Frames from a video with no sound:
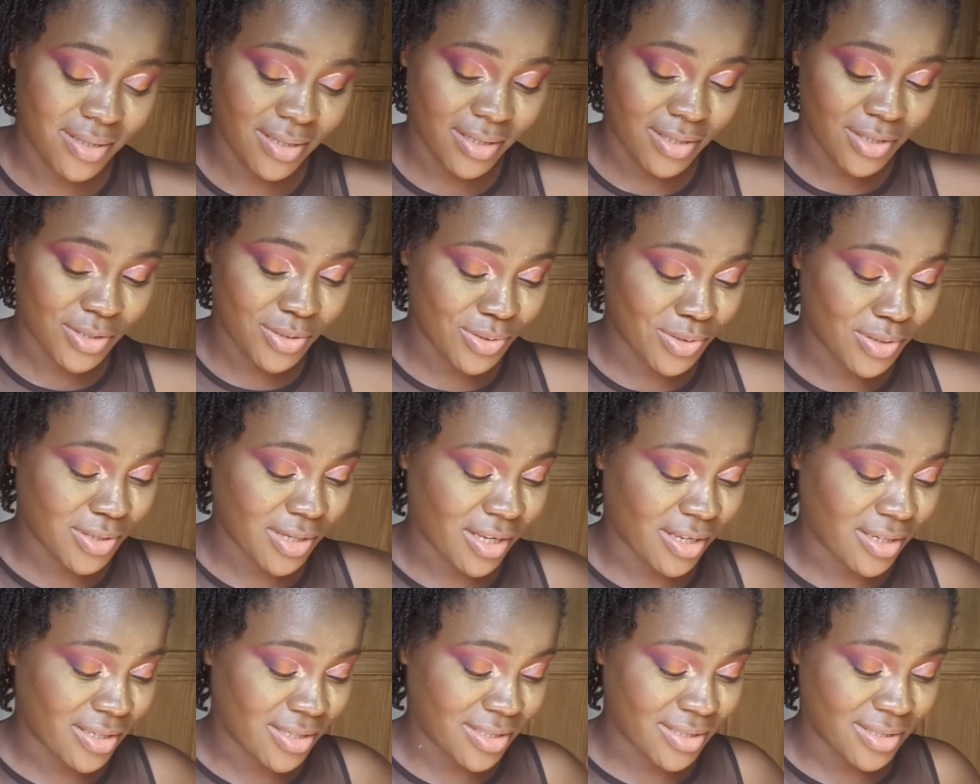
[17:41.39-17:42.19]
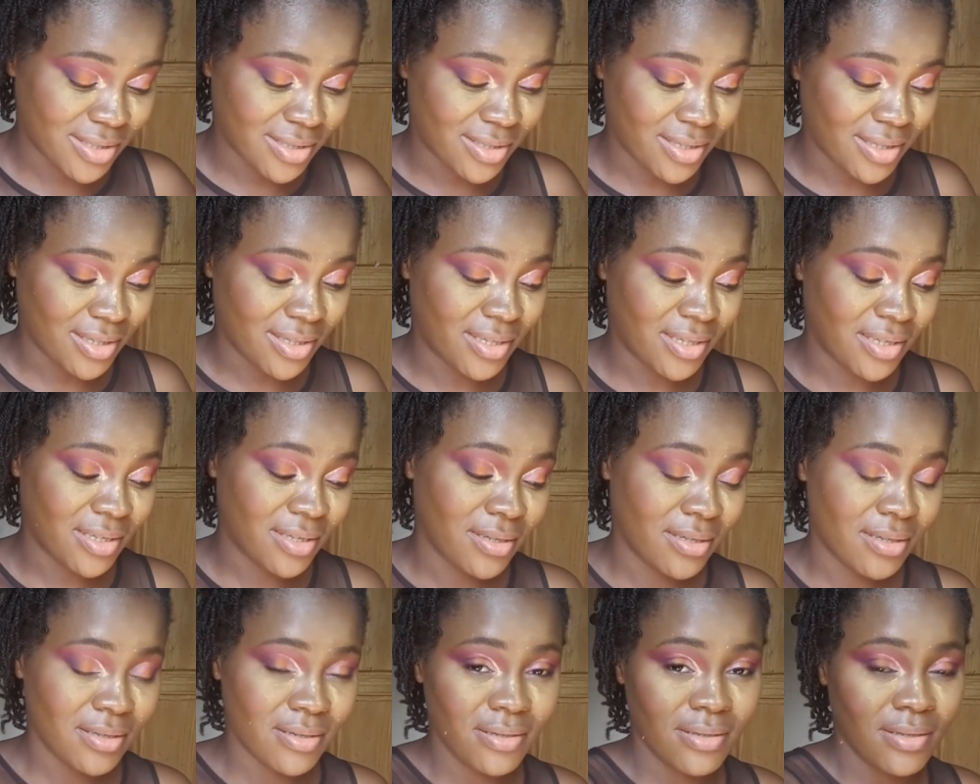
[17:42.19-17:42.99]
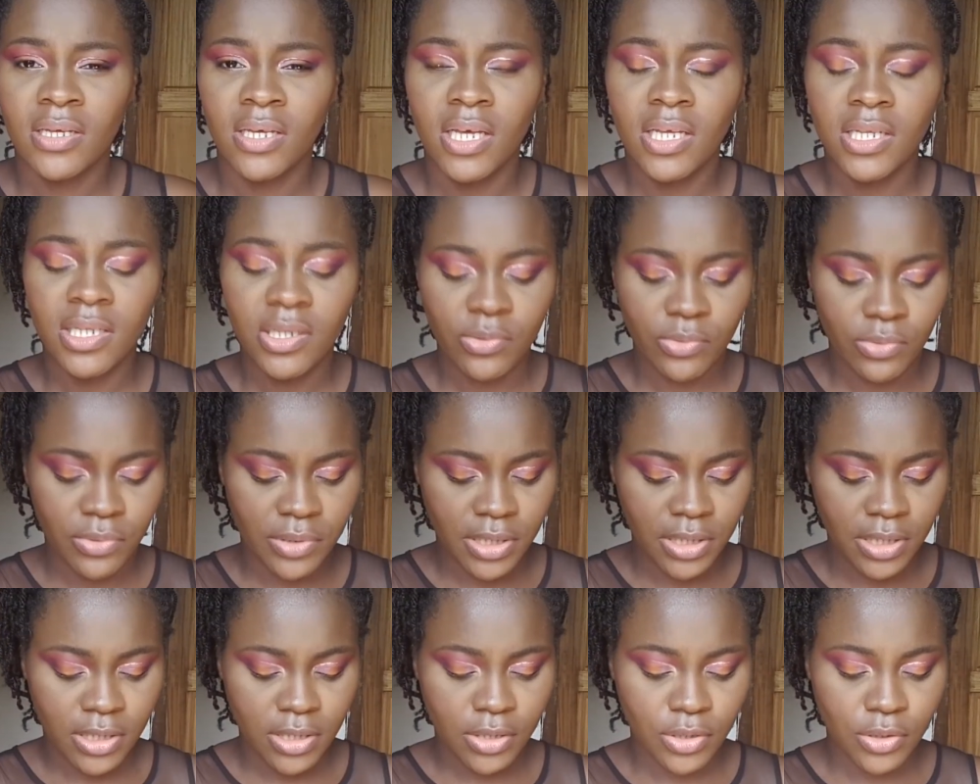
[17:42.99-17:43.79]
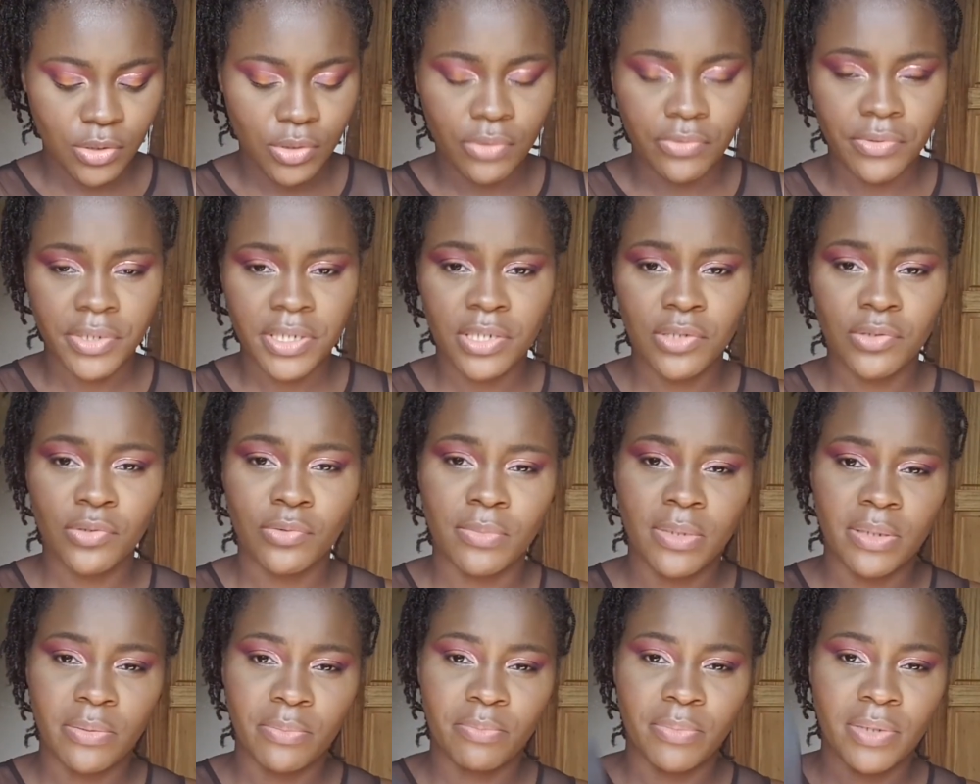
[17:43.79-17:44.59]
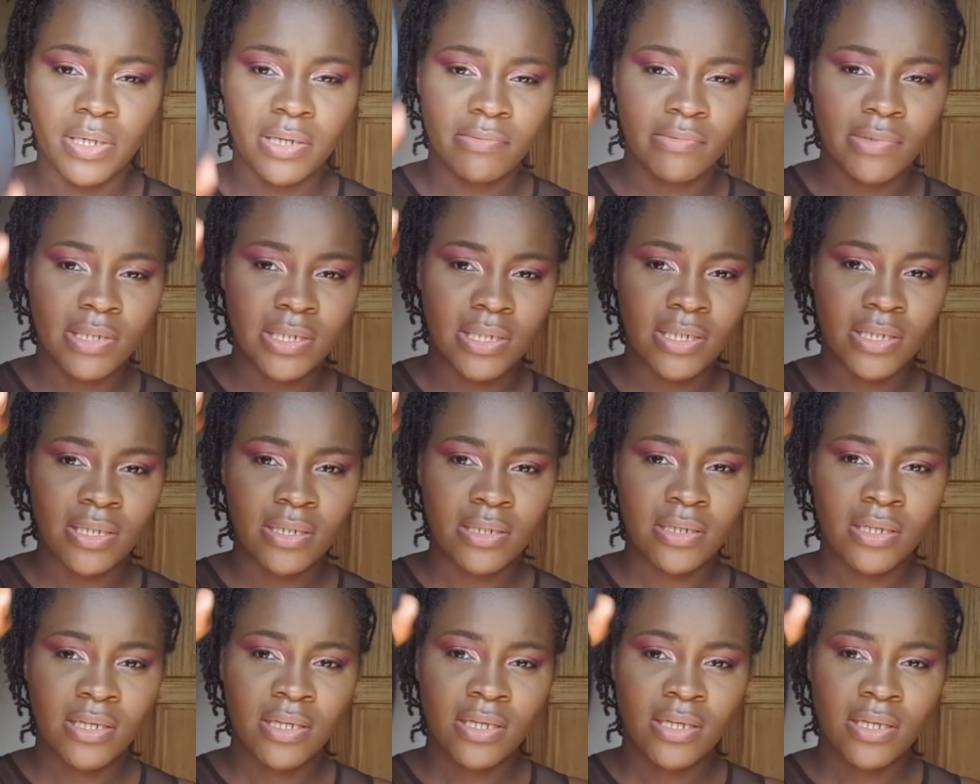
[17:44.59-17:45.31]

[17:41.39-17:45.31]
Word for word: It's not an easy thing. Anyway, you already know my powder.